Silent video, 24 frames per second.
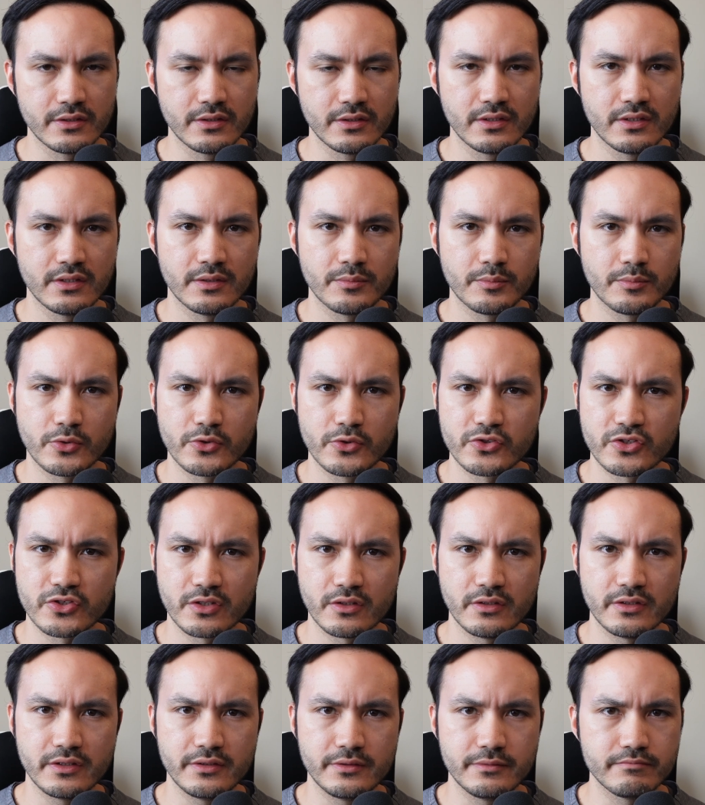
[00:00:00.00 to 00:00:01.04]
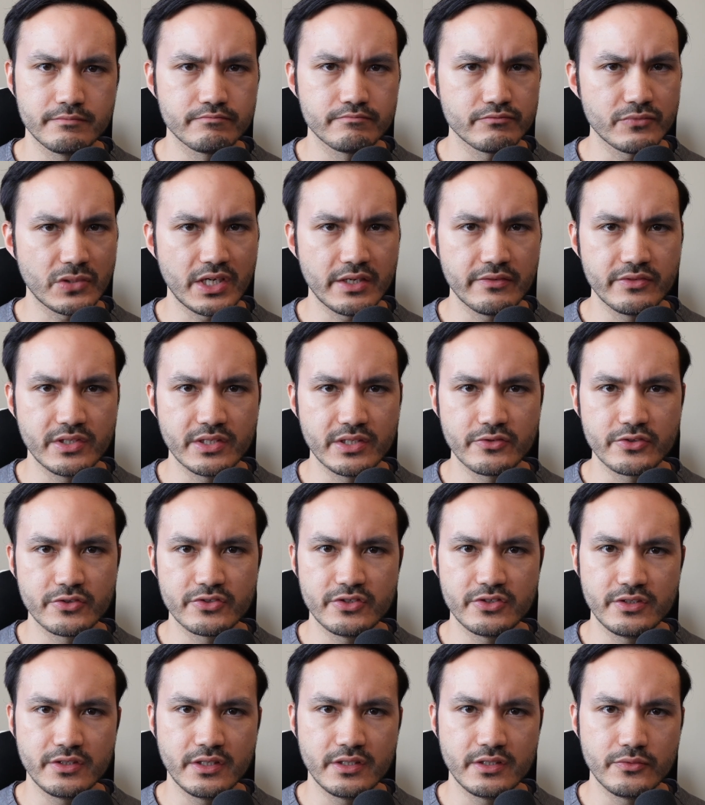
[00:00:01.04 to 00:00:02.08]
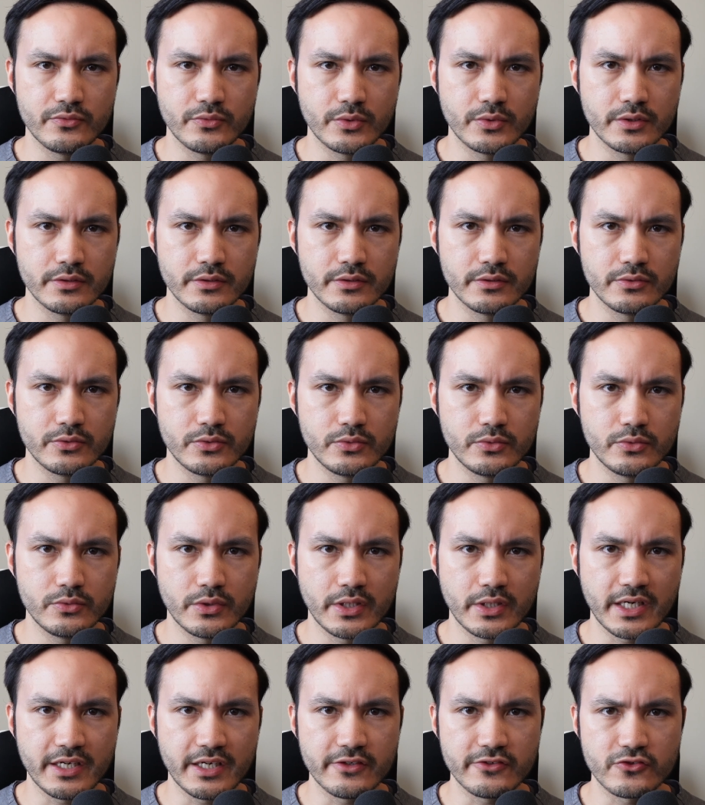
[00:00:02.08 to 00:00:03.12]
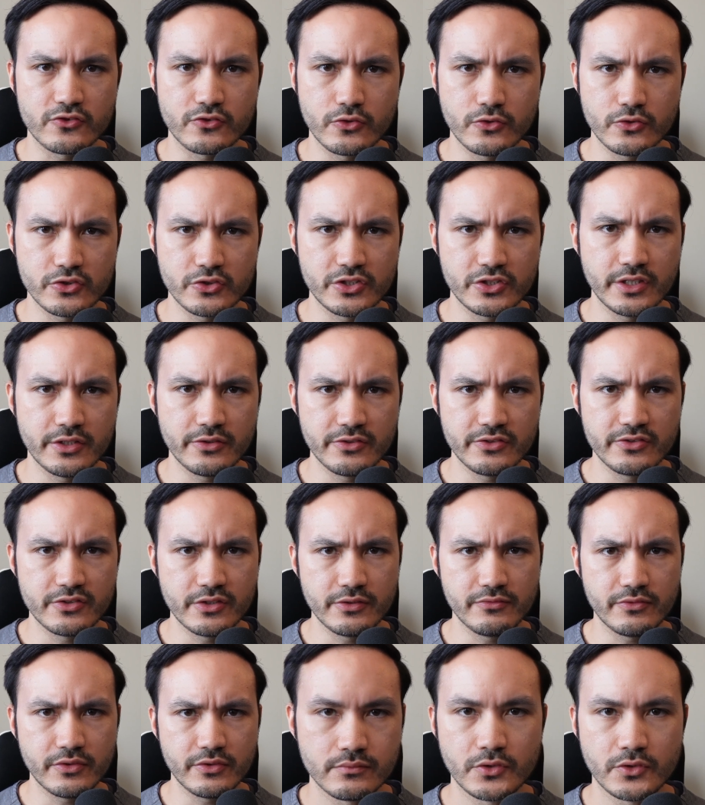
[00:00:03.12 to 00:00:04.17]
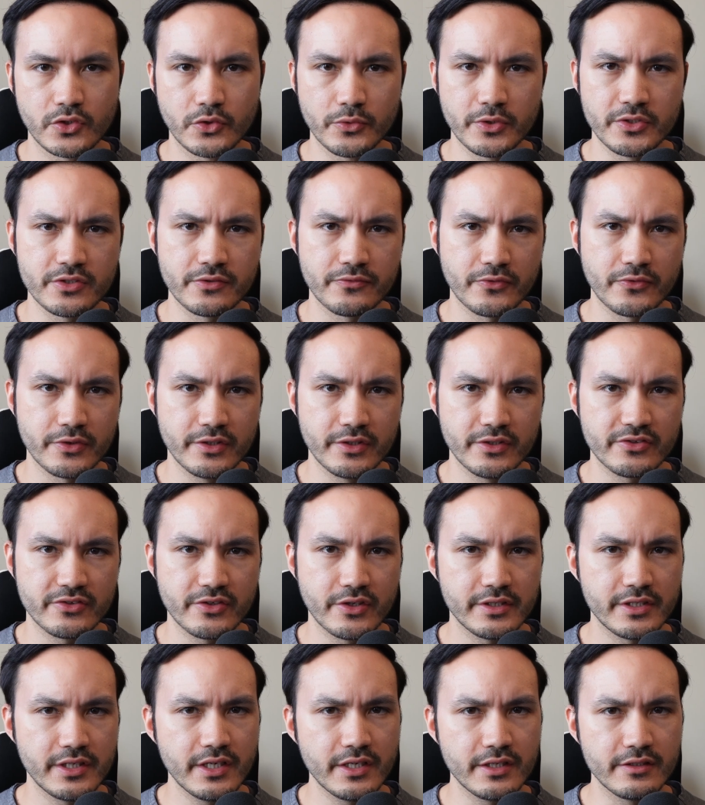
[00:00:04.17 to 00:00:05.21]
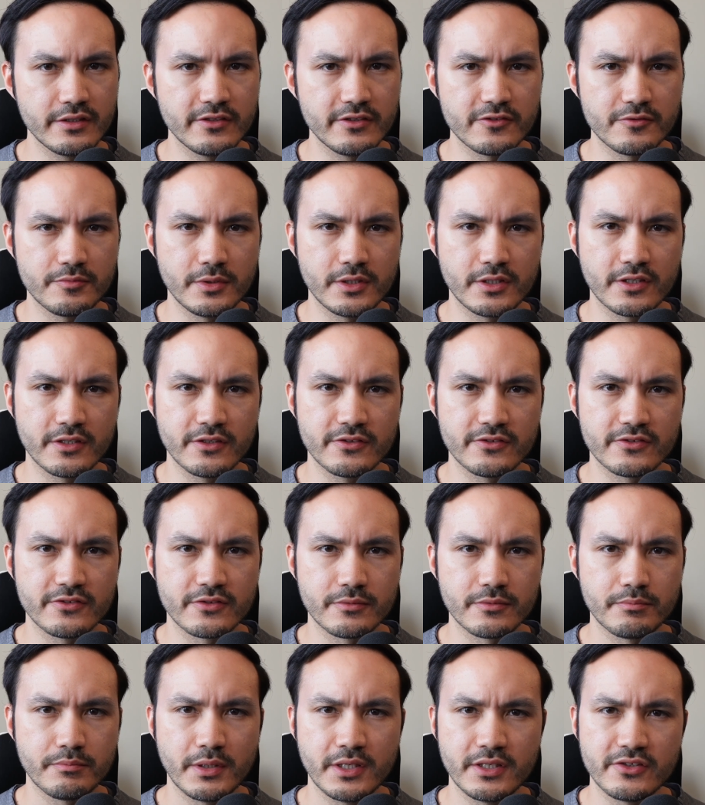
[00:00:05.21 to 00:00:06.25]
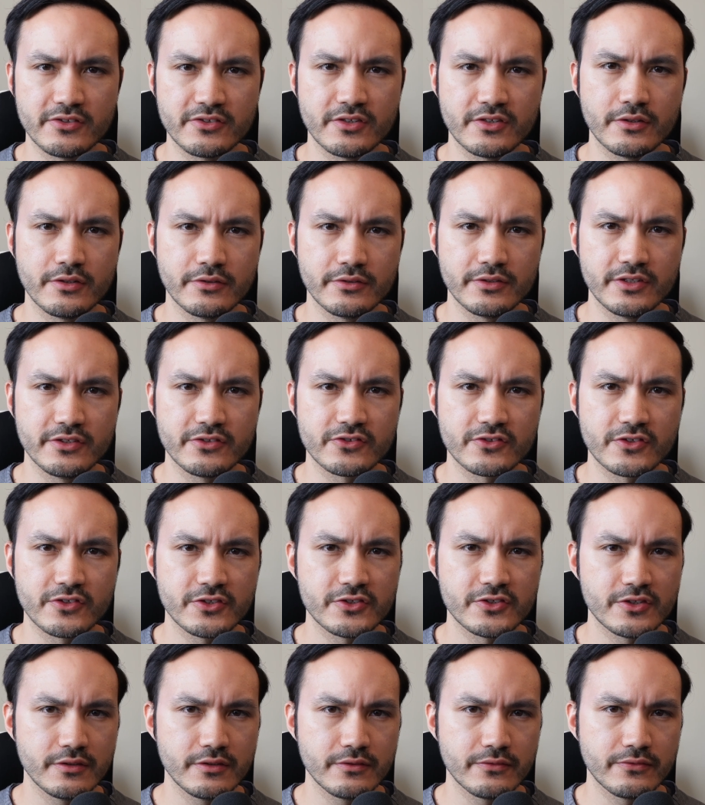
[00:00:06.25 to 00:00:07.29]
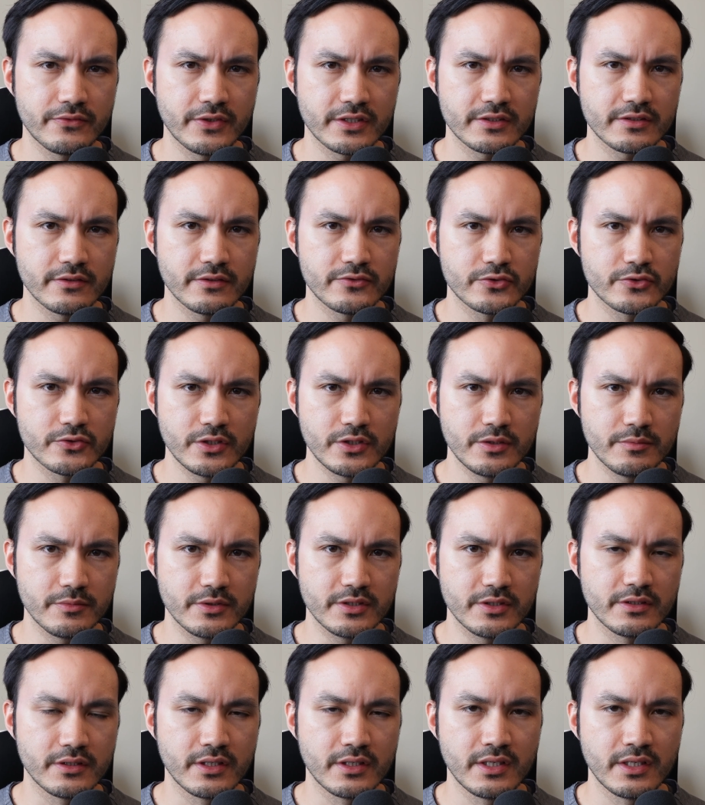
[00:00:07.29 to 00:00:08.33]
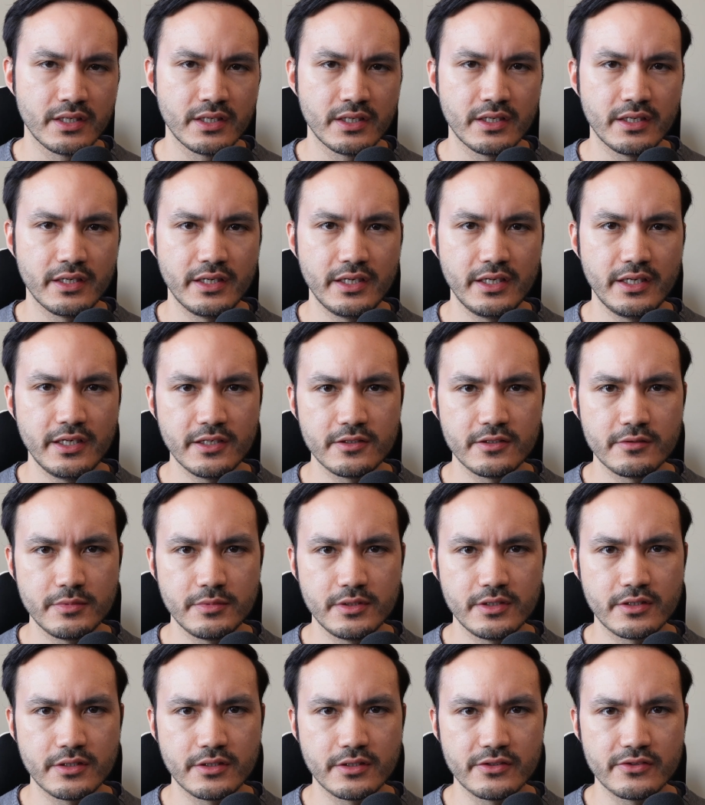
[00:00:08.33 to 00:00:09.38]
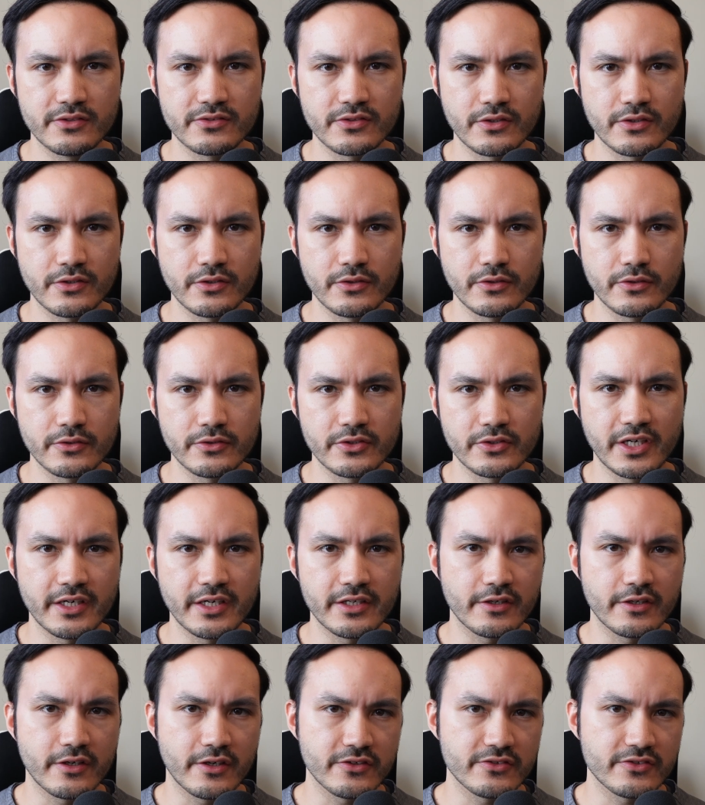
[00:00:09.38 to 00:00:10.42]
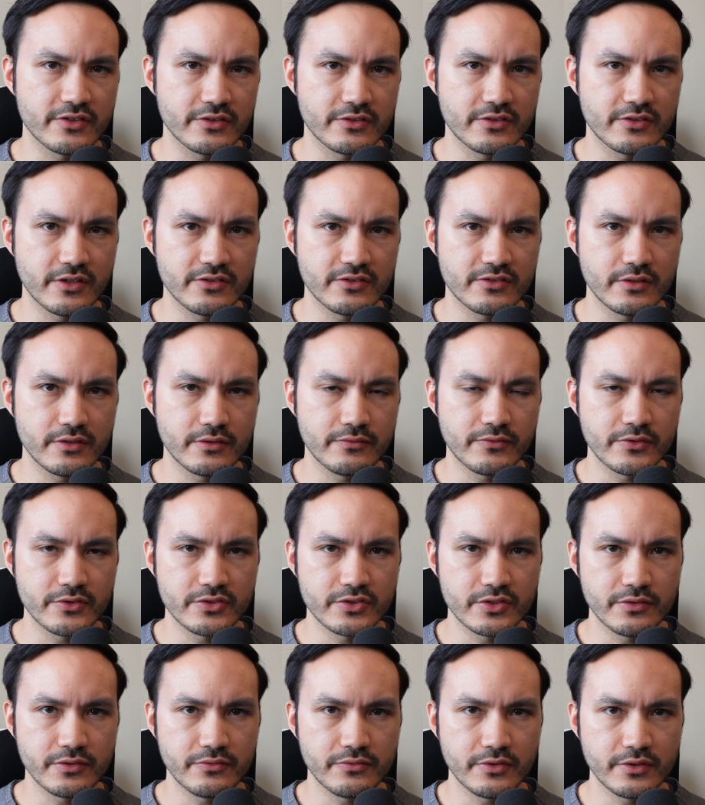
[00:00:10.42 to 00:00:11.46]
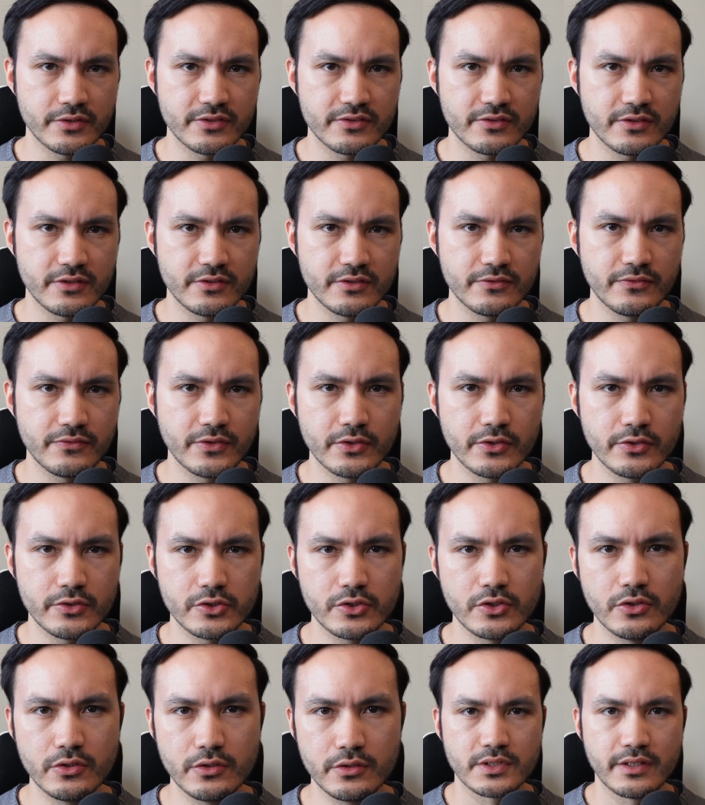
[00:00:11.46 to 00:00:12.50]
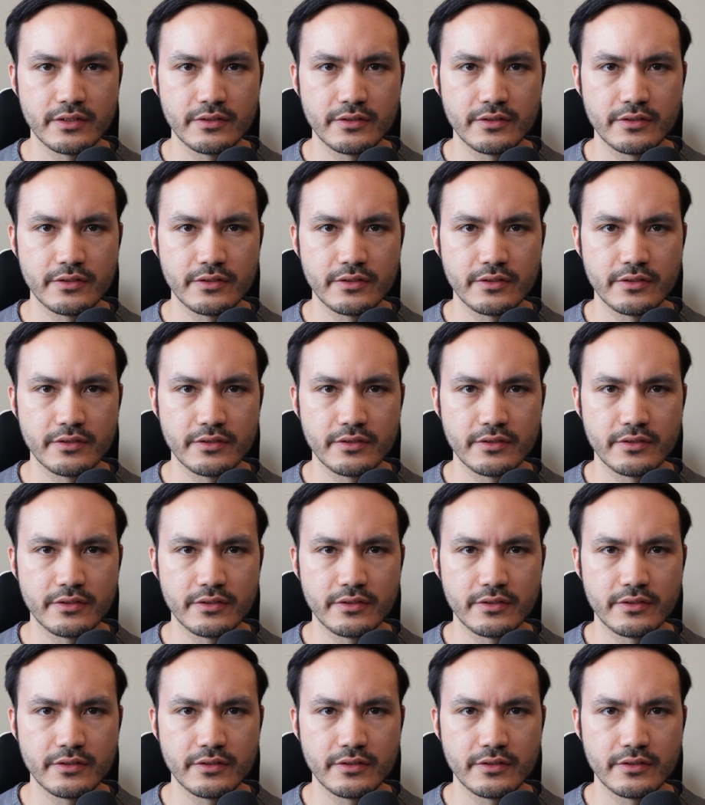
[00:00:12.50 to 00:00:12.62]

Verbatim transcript: Personally, I've never seen anyone who has tertiary syphilis. The reason for this, again, is because penicillin is such an effective treatment and because our diagnostic testing for syphilis is very good.